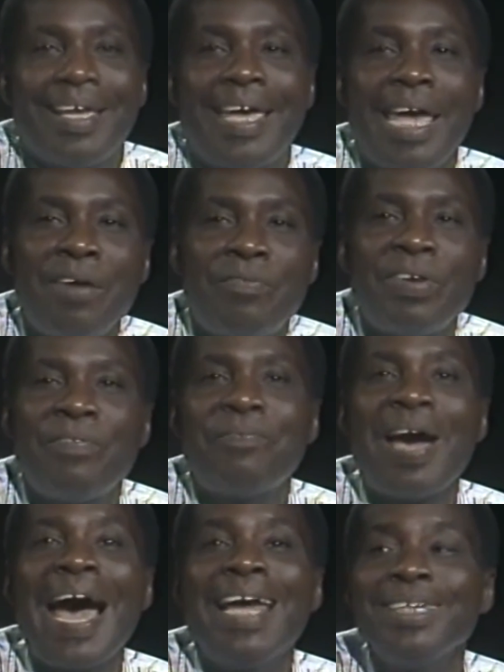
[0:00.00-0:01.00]
Every
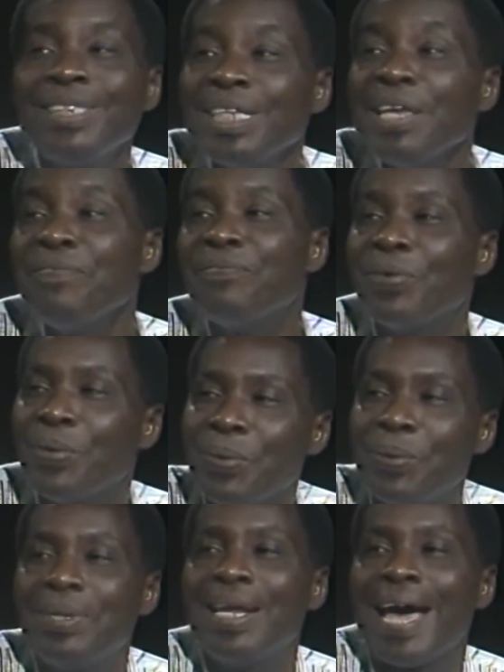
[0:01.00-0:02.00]
fancy
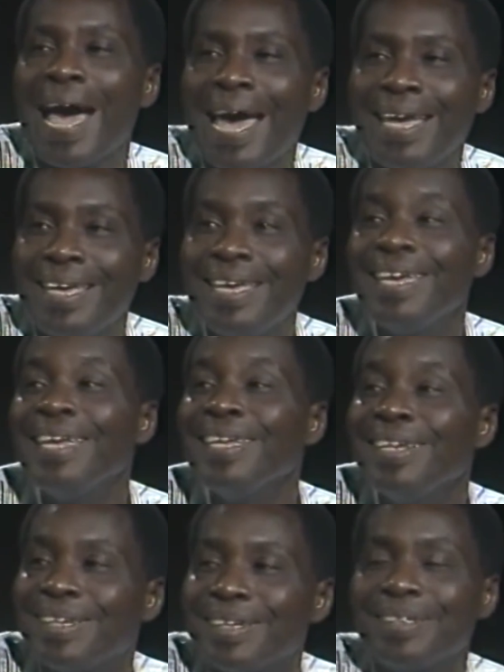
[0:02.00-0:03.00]
food I
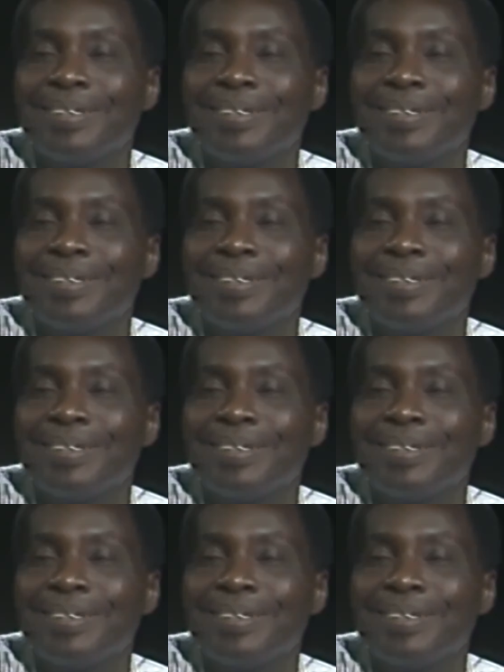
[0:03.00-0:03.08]
eat,